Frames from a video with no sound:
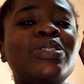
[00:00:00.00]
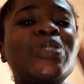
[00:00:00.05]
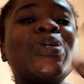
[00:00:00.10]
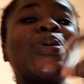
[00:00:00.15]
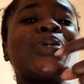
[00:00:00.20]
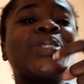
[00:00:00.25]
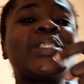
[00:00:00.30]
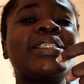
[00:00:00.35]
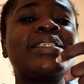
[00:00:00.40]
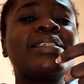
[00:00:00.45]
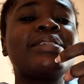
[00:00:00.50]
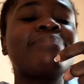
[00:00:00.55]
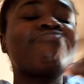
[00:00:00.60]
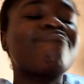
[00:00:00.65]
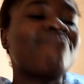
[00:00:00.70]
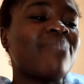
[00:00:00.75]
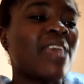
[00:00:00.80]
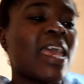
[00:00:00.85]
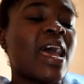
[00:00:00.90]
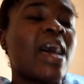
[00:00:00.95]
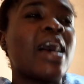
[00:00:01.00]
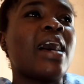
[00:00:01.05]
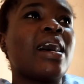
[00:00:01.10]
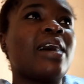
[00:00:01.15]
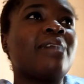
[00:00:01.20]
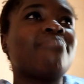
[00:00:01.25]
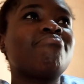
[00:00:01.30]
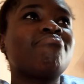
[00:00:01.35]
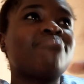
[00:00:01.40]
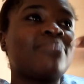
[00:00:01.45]
Tot.
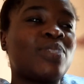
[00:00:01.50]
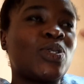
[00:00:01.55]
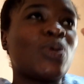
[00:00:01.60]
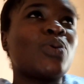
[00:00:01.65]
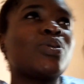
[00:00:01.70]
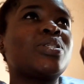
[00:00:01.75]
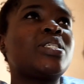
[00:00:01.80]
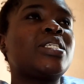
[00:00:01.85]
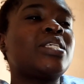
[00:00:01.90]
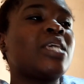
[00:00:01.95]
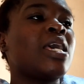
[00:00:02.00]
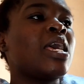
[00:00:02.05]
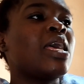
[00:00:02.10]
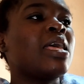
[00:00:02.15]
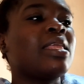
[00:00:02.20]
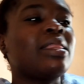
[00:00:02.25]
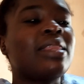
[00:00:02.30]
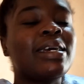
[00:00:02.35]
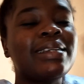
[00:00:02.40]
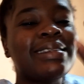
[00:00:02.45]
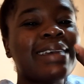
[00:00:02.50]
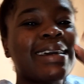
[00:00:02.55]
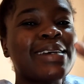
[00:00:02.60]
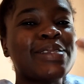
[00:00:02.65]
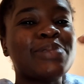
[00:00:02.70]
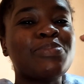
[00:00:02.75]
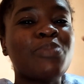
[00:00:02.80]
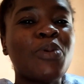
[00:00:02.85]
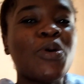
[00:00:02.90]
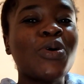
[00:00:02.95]
Yeah, tot. That ka
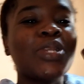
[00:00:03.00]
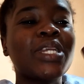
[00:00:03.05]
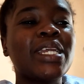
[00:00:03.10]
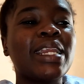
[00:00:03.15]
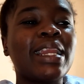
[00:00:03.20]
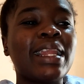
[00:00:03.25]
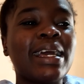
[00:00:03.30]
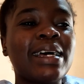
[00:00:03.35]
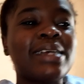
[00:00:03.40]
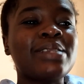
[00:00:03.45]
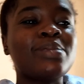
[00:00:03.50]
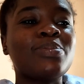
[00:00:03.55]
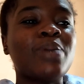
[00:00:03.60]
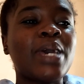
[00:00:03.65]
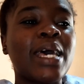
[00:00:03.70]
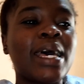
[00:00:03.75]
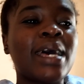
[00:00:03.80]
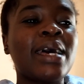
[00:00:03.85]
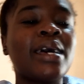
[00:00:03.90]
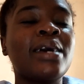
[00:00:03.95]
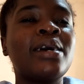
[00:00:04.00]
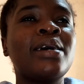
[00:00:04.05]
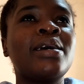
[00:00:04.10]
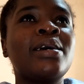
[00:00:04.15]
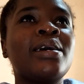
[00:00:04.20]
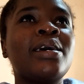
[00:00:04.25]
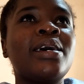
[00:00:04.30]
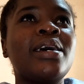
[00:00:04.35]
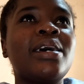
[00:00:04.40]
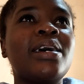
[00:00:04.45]
small glass where
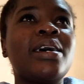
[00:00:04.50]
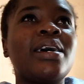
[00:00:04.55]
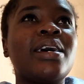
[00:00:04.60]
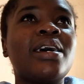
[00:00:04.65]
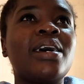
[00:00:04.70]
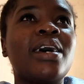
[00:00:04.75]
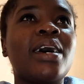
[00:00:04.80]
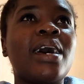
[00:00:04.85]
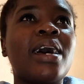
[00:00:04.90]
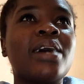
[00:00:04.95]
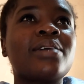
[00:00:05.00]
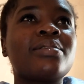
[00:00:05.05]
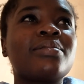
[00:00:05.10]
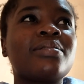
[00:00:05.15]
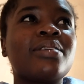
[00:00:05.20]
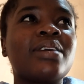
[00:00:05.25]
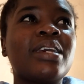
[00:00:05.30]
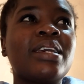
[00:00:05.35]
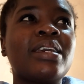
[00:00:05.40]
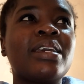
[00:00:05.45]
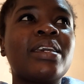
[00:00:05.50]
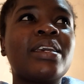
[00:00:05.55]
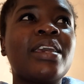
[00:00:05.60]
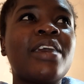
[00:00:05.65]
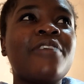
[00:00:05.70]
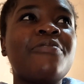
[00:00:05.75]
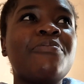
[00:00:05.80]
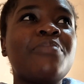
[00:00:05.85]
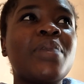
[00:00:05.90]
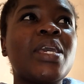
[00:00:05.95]
he
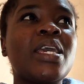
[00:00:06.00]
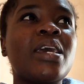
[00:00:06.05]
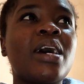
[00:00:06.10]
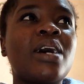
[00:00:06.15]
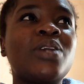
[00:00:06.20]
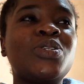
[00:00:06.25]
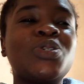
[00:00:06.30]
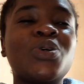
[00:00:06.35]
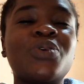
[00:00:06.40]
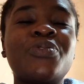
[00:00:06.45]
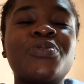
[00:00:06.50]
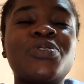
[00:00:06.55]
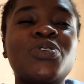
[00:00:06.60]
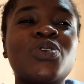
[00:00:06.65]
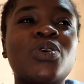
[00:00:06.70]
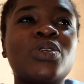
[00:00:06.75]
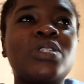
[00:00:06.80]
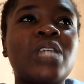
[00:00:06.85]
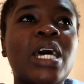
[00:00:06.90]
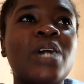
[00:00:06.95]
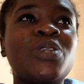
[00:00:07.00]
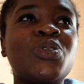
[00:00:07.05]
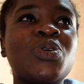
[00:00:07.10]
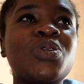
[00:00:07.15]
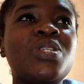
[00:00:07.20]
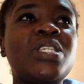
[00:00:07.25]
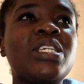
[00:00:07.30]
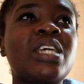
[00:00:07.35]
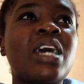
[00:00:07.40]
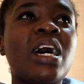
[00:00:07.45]
gave me a tot, a
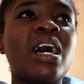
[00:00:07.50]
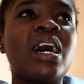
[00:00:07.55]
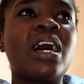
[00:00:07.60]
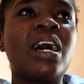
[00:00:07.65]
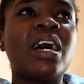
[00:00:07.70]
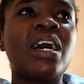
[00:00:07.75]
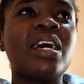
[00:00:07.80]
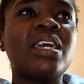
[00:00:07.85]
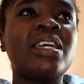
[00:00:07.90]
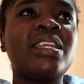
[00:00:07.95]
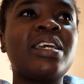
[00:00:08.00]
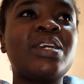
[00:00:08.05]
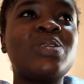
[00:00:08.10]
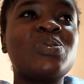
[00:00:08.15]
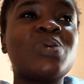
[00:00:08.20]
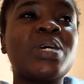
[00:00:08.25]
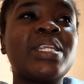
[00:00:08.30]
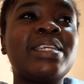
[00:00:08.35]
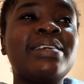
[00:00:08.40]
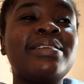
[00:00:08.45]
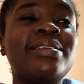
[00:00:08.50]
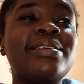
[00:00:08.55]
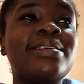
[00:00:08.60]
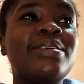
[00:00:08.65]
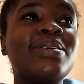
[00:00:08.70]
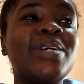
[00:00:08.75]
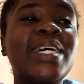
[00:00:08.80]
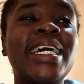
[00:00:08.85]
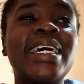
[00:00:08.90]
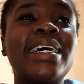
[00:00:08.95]
tot ya inaitwa nini,
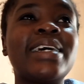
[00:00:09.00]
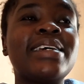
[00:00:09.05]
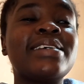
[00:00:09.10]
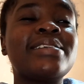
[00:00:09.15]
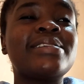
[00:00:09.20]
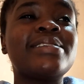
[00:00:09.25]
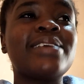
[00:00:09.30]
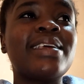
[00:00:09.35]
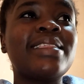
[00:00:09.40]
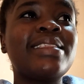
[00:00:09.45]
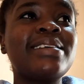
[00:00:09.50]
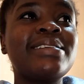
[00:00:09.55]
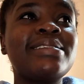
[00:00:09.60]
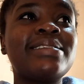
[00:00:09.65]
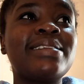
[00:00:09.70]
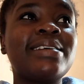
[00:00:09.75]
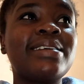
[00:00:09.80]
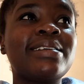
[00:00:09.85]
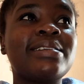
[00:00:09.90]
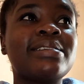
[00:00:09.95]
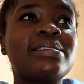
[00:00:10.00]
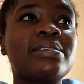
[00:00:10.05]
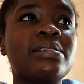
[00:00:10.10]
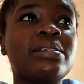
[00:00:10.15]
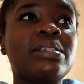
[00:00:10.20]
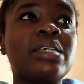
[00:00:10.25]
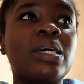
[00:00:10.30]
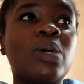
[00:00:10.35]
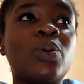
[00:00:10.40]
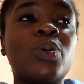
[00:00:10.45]
you guys, these things,
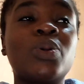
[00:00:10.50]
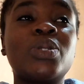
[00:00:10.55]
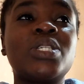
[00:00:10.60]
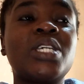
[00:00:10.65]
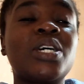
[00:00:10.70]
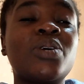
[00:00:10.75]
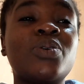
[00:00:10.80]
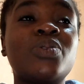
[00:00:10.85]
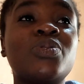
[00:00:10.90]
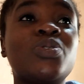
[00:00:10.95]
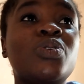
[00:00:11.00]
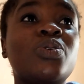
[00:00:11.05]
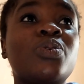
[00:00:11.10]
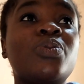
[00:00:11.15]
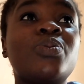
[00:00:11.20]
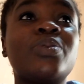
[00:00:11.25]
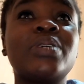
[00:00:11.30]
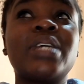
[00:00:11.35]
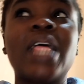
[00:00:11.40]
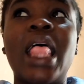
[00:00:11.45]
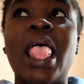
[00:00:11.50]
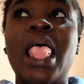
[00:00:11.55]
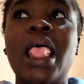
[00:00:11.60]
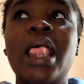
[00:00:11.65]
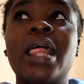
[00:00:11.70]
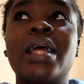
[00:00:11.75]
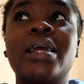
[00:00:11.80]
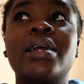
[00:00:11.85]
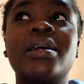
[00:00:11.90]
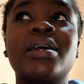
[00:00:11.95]

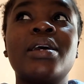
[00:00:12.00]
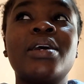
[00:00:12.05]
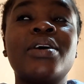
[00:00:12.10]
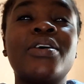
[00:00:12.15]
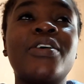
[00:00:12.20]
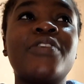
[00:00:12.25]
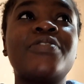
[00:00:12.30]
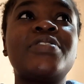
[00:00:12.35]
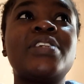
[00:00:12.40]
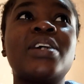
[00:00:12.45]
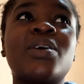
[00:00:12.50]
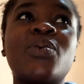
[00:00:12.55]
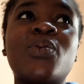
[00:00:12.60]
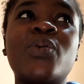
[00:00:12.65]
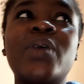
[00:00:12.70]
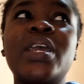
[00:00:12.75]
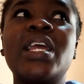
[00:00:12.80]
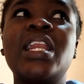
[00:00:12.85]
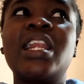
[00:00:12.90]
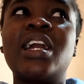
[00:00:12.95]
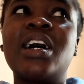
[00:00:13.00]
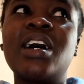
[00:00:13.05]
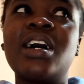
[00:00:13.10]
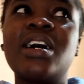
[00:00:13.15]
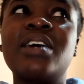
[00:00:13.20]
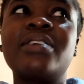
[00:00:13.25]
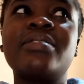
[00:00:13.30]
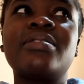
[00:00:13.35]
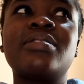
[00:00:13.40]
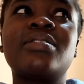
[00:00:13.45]
hey,
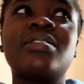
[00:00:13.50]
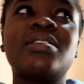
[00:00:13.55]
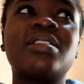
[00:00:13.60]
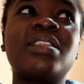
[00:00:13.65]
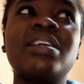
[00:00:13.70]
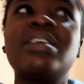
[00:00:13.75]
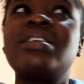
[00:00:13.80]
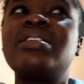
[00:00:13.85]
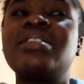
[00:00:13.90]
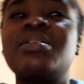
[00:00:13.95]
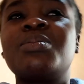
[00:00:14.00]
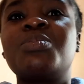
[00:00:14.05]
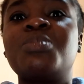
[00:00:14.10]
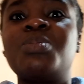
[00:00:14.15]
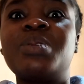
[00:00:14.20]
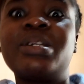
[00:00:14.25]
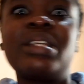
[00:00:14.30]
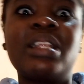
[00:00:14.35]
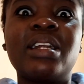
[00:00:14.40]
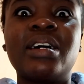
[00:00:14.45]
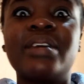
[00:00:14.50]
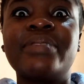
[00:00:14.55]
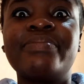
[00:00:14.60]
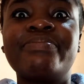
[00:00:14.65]
takwila, think takwila.